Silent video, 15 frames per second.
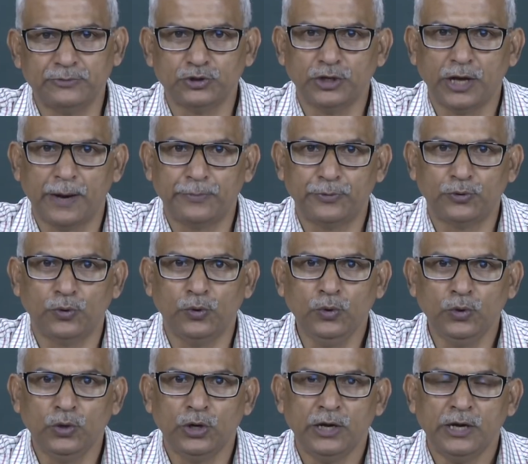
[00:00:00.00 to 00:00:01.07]
we have
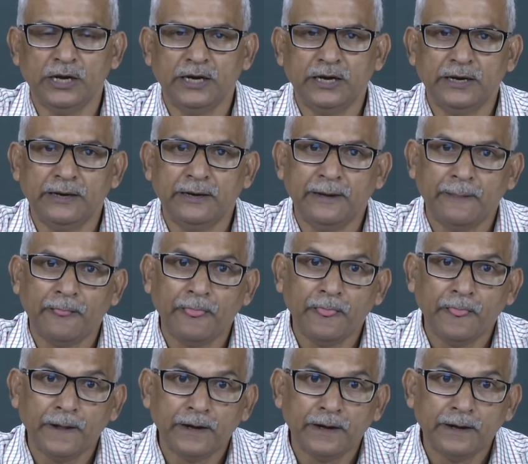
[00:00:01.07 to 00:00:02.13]
to
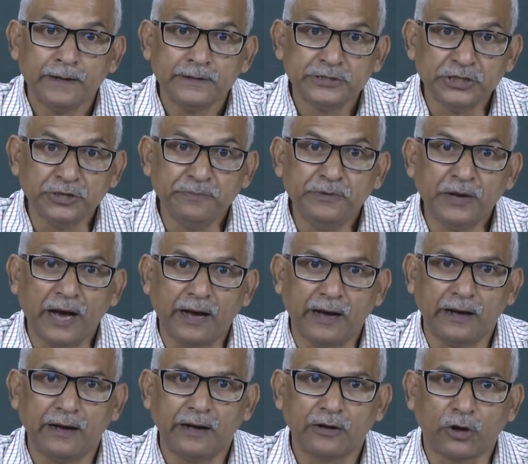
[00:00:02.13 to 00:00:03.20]
shift the
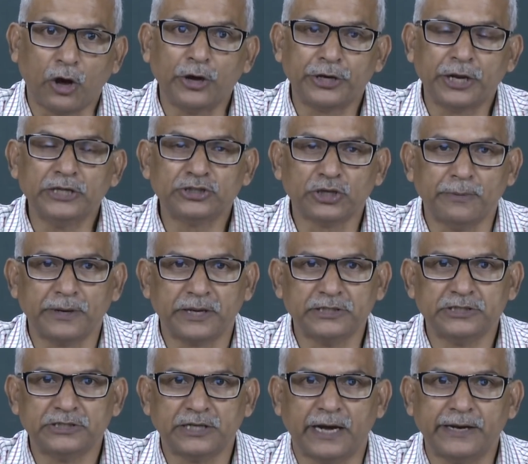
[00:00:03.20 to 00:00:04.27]
contents of a
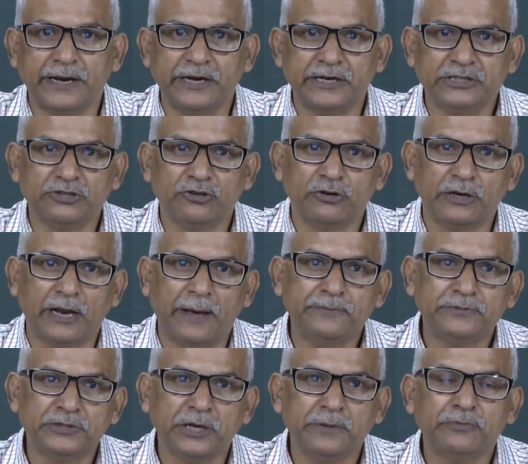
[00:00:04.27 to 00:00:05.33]
register, either it is your
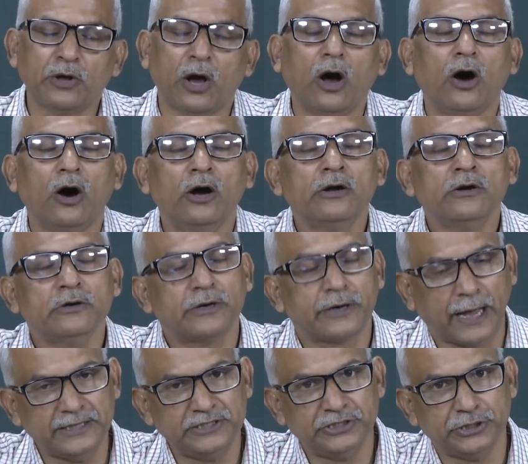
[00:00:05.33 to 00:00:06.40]
left shift or
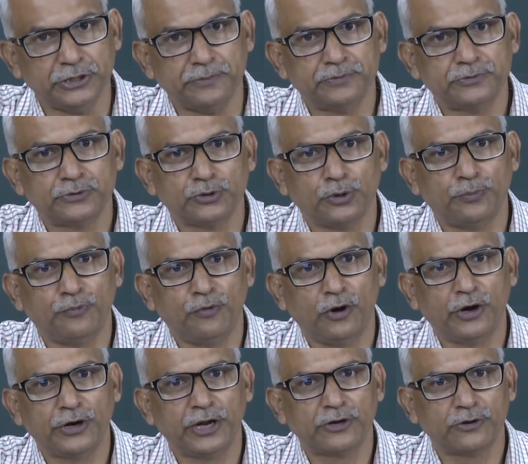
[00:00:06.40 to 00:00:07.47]
right shift. So,
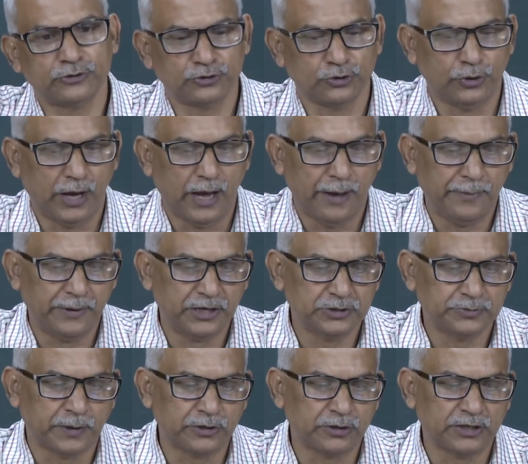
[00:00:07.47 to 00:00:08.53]
for that also we are having this
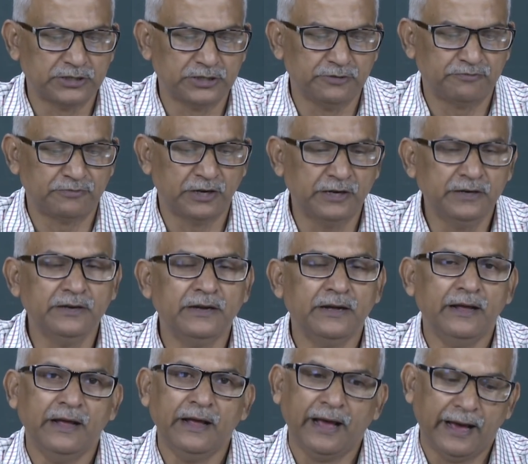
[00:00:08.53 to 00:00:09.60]
particular shifter,
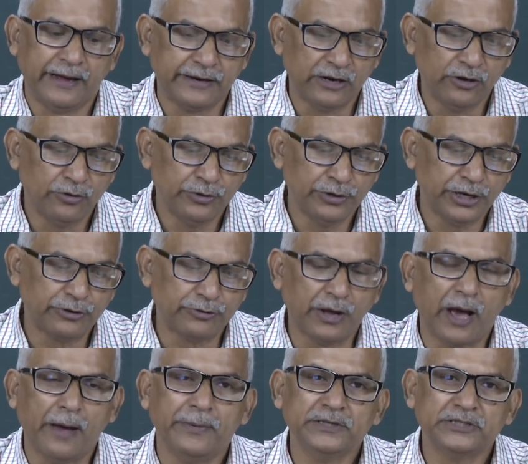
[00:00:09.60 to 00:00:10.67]
and along with that we are
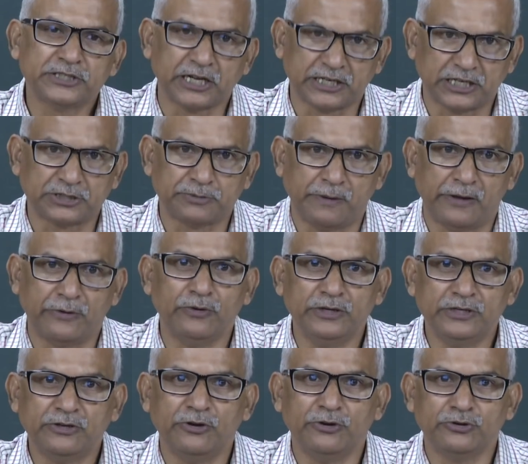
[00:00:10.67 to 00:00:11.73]
having status flag. We are
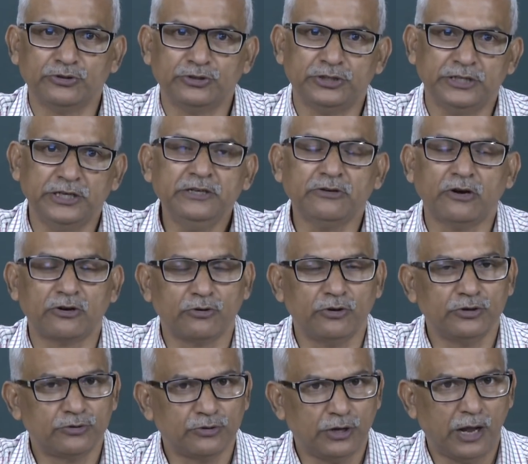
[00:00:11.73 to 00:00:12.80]
going to see or
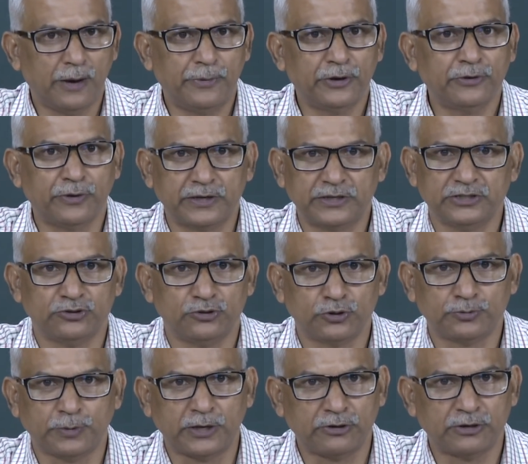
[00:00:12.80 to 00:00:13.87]
going to elaborate what is those
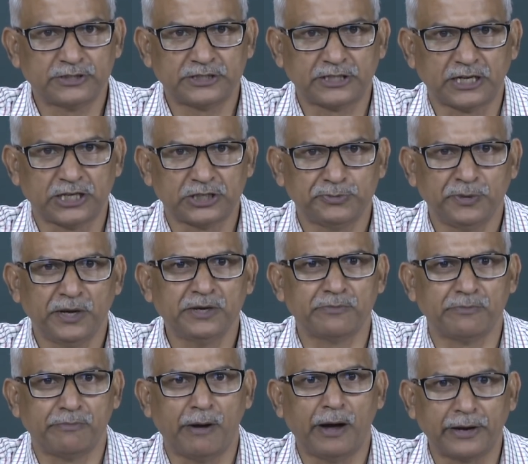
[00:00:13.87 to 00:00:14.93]
particular status flag,
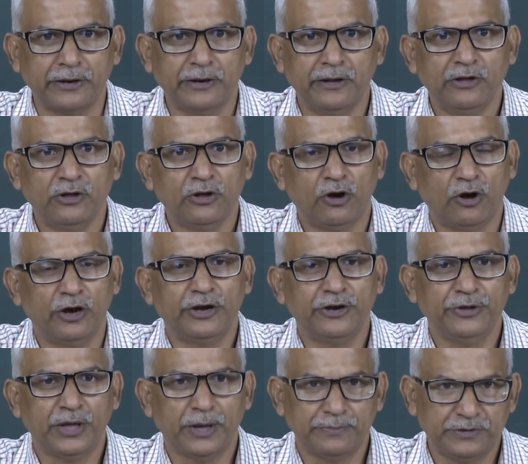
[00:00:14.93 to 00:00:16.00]
but already
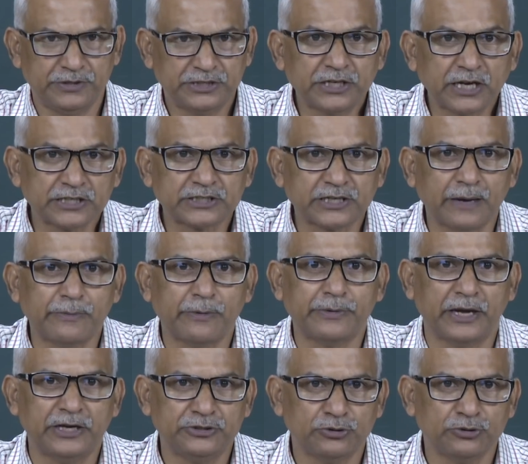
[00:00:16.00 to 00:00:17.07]
we have discussed some of the
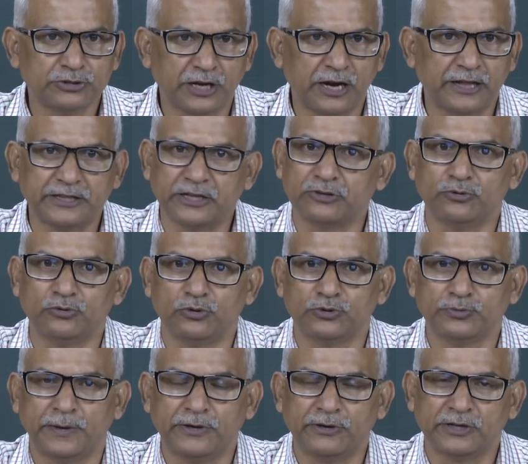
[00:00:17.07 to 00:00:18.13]
issues related to those
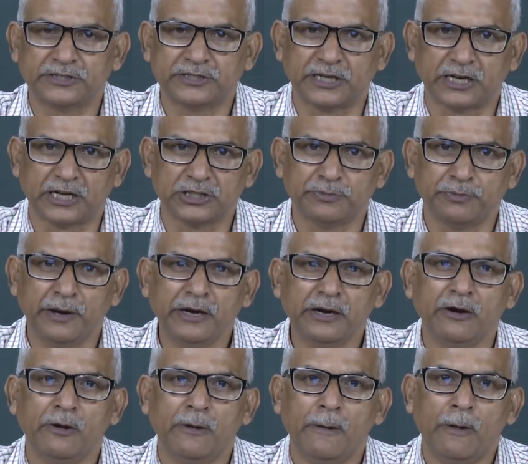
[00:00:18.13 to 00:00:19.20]
particular status flag
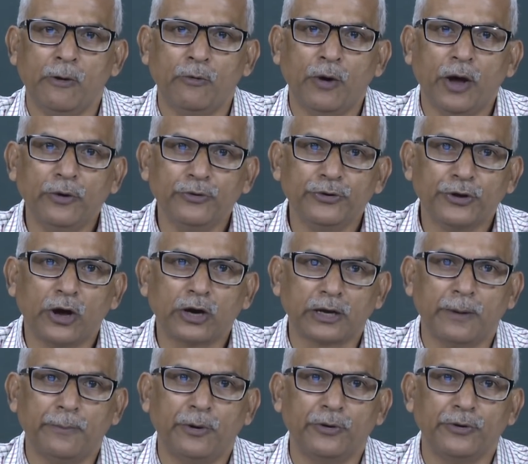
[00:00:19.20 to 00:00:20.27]
when we talked
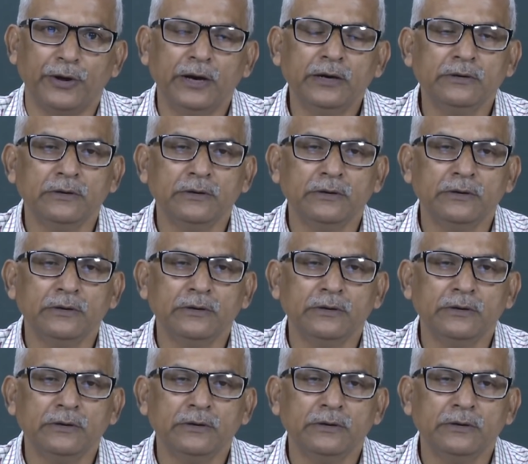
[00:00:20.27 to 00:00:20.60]
about the